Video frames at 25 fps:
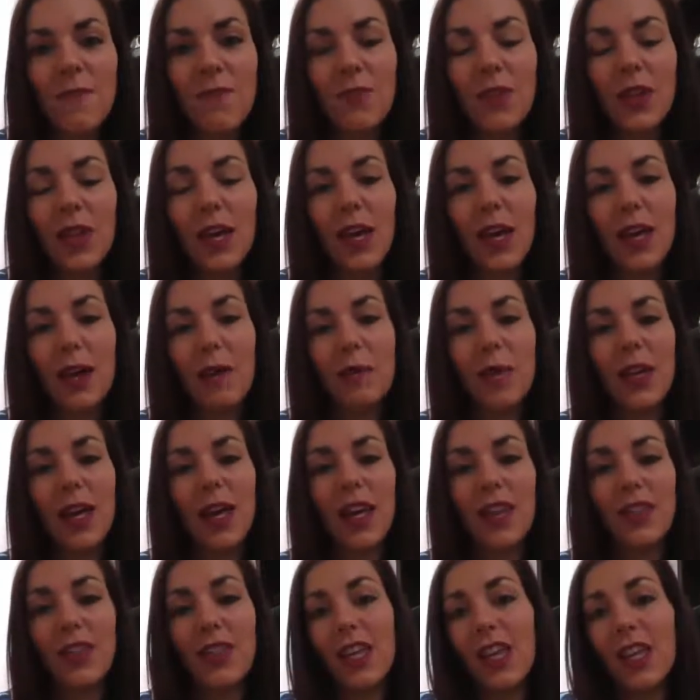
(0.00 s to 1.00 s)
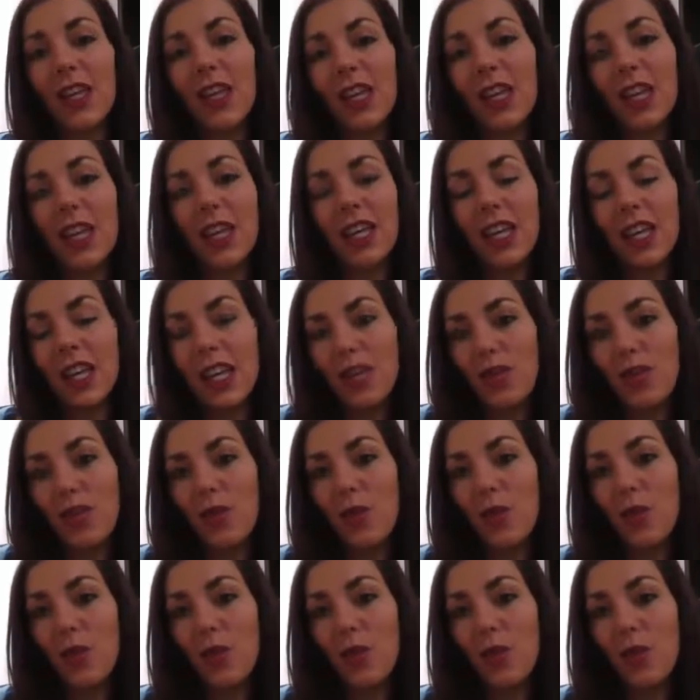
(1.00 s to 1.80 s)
Um, and then if you